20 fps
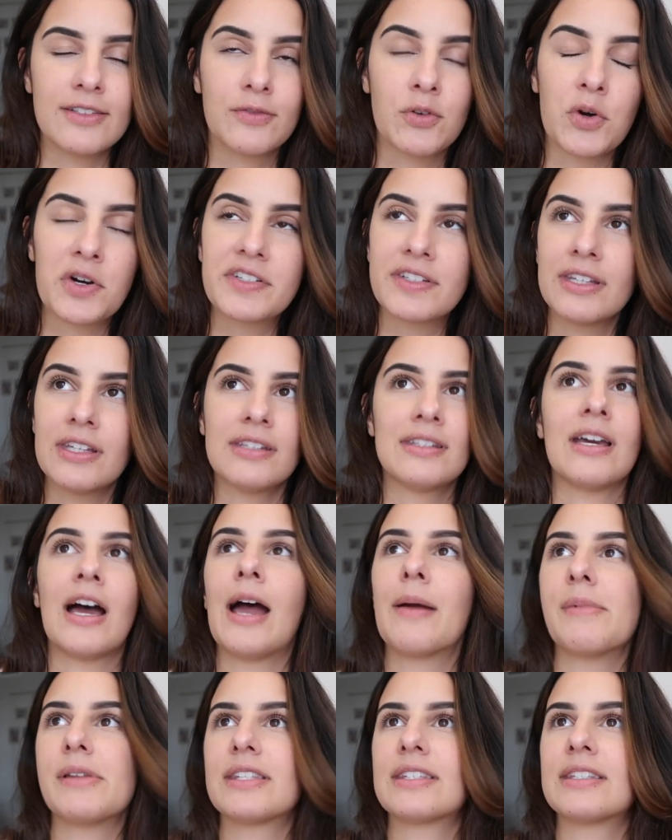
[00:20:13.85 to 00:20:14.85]
Of course, at the
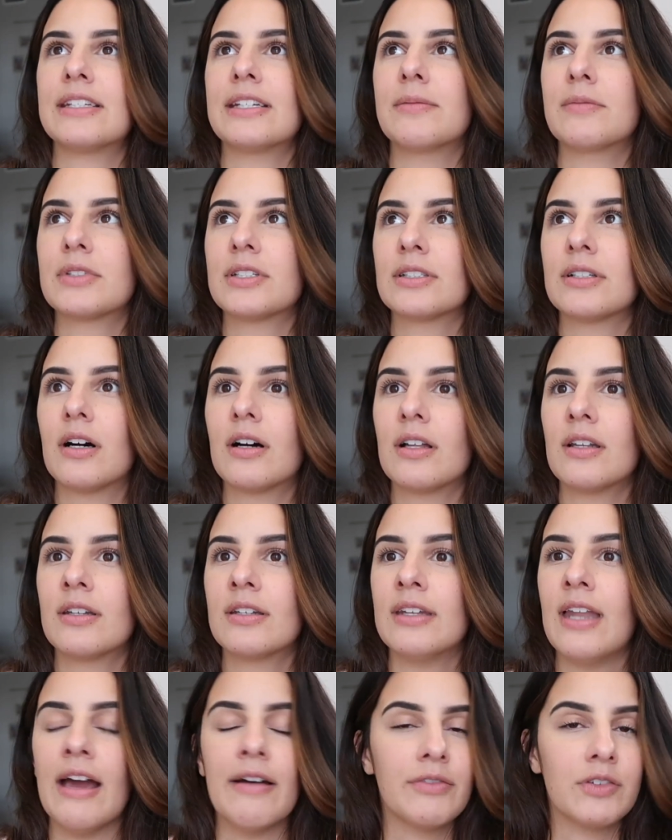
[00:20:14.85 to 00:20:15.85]
time, it seemed
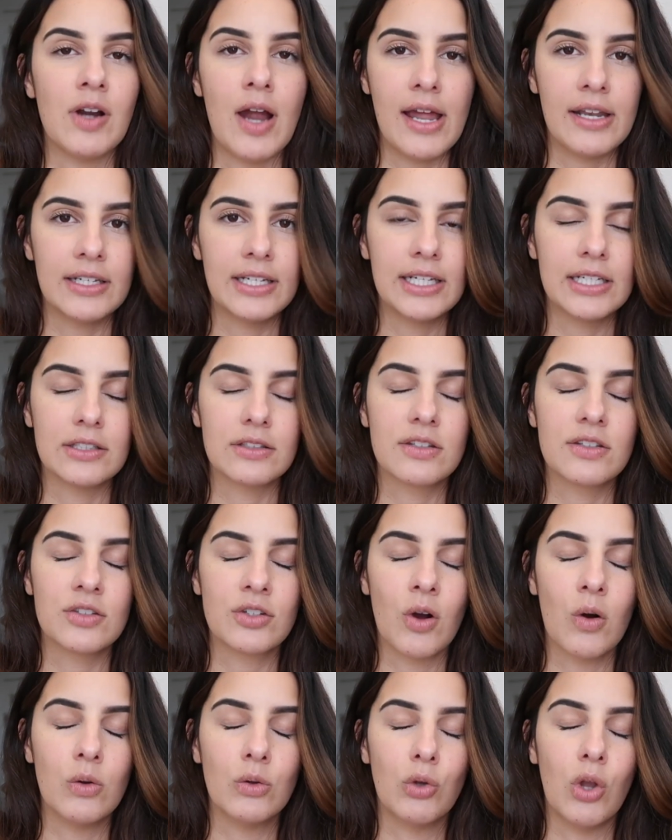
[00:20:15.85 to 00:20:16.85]
never ending and
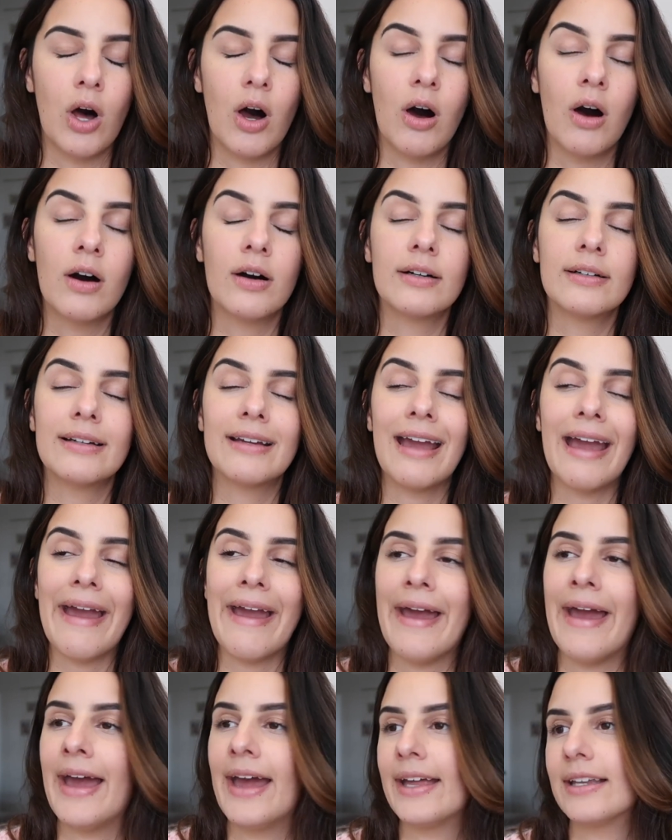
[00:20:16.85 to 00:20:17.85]
so long
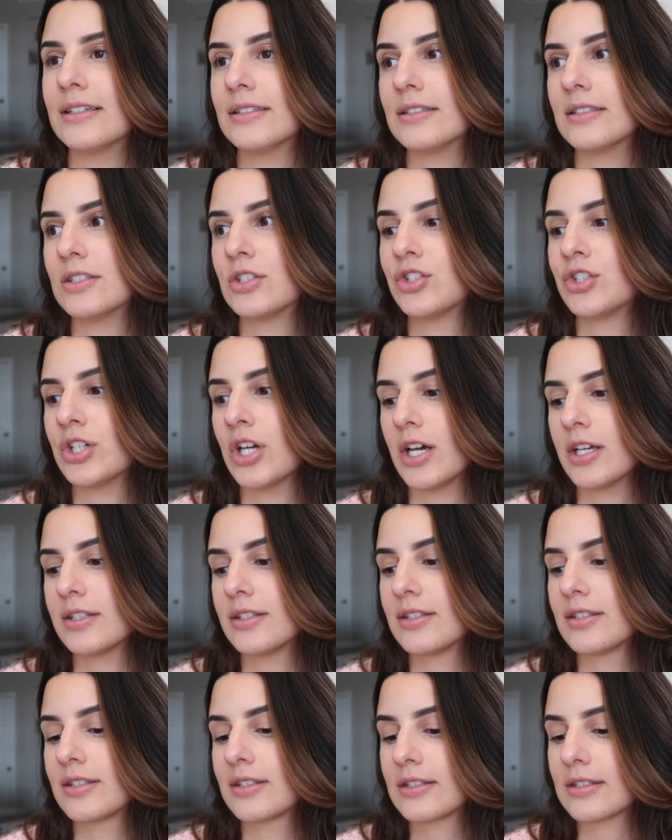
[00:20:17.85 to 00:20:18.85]
and
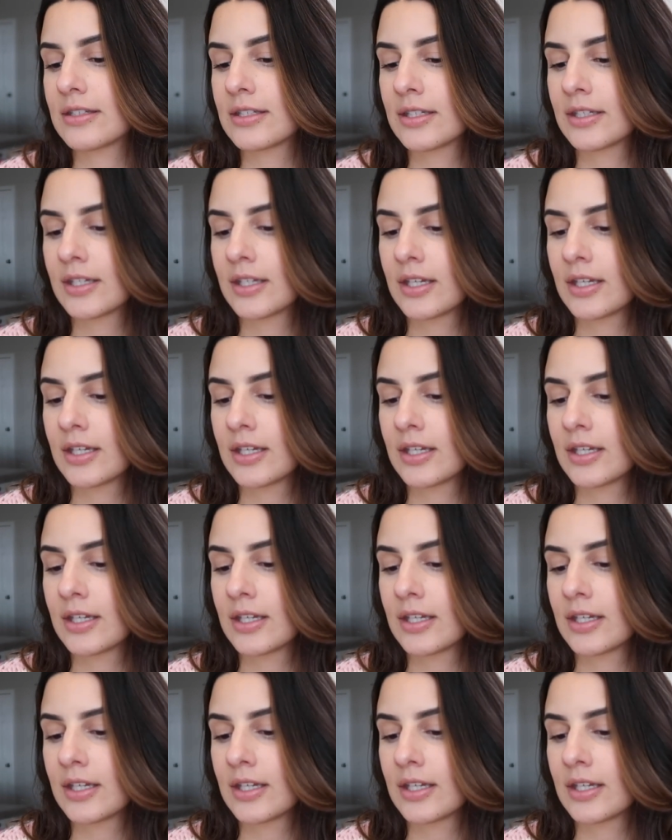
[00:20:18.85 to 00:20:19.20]
just